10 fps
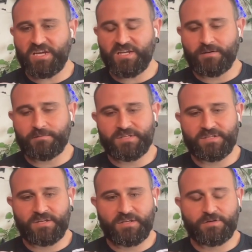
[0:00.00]
kingdoms
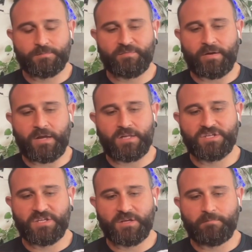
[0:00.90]
in, in terms of
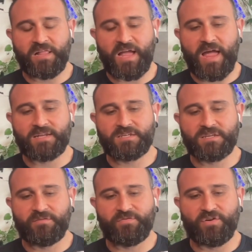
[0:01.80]
biology: the plant,
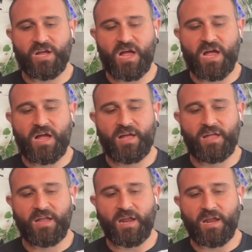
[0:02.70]
the
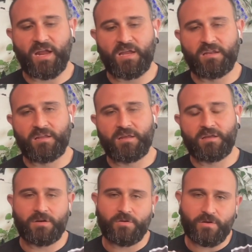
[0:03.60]
fungi, and
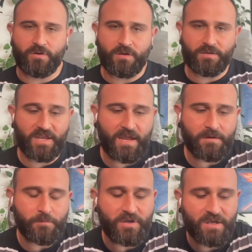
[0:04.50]
you know, the the
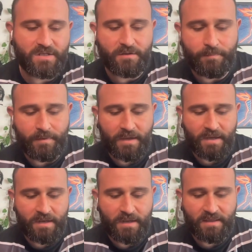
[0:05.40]
animal kingdom.
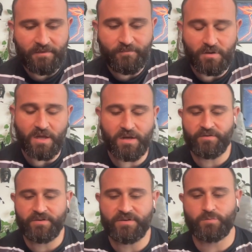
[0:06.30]
And I think for a lot
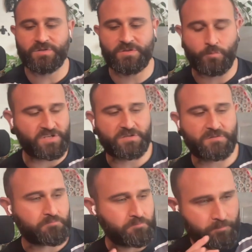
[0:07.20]
of us, we we could
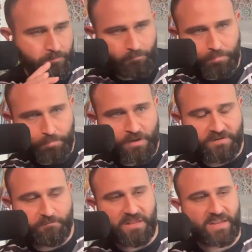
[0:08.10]
just
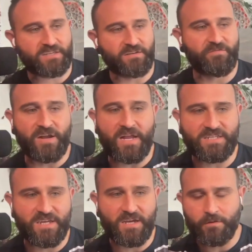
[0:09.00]
put plants and fungi
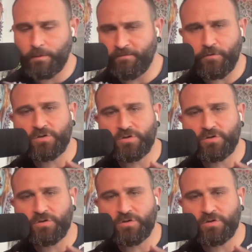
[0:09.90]
together. And of